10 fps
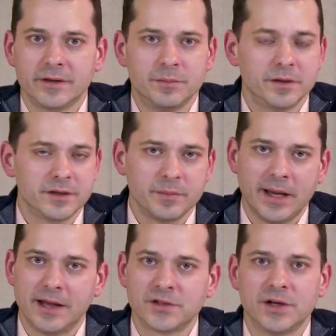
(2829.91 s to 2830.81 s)
they put their
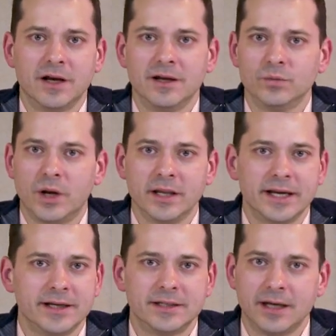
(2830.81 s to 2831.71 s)
pants on one
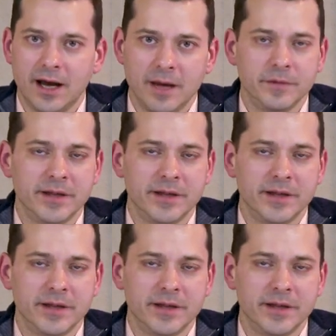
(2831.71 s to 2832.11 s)
leg at a time,